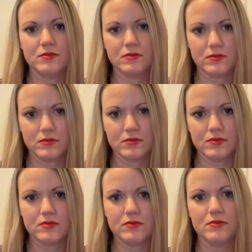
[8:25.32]

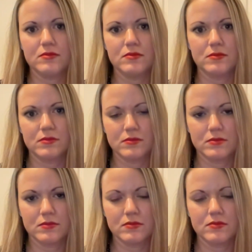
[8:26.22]

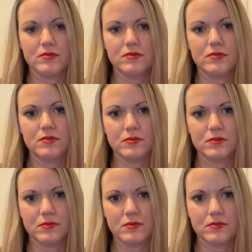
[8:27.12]

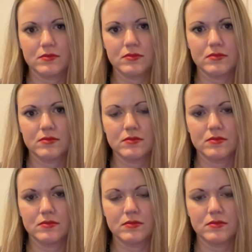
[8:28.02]

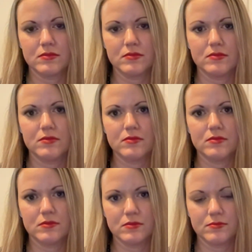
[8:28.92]

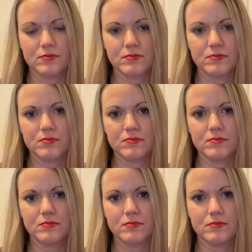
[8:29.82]

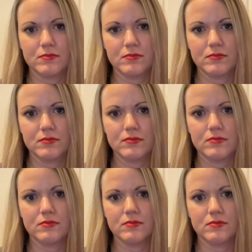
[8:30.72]

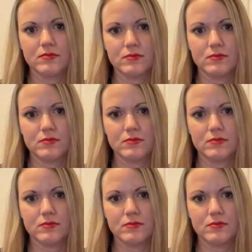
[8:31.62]
[no speech]